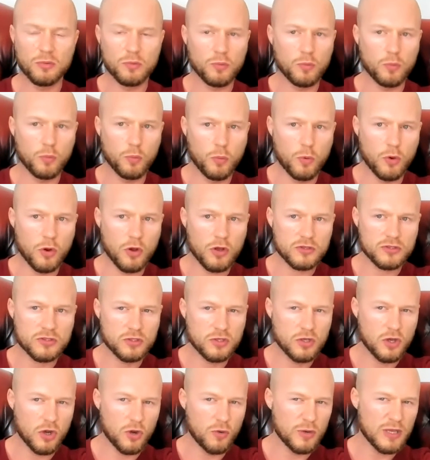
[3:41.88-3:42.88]
what's
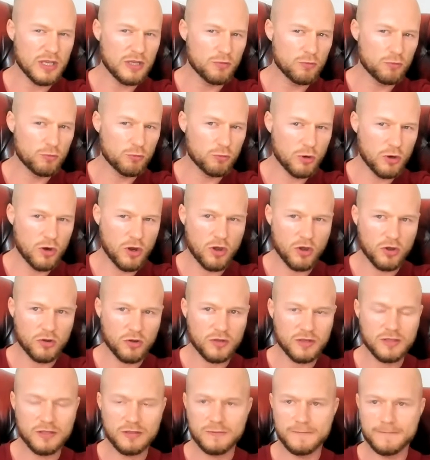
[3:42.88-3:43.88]
going
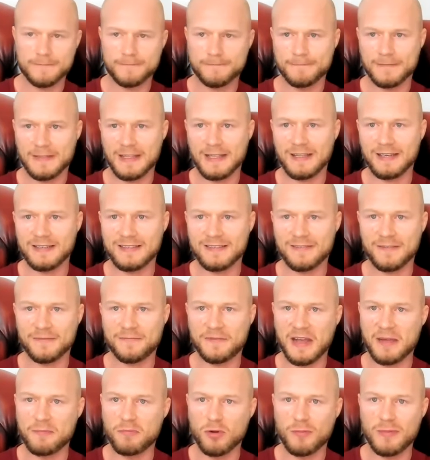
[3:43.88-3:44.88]
wrong.
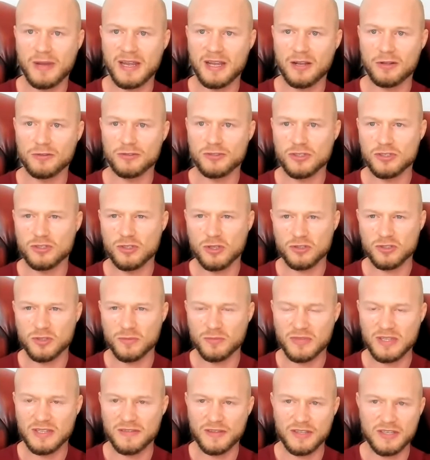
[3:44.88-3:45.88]
Fibromyalgia is not
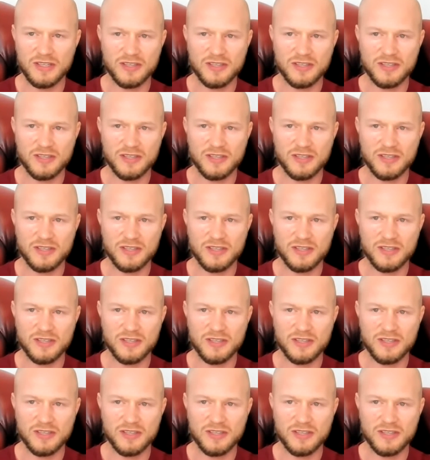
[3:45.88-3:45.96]
something that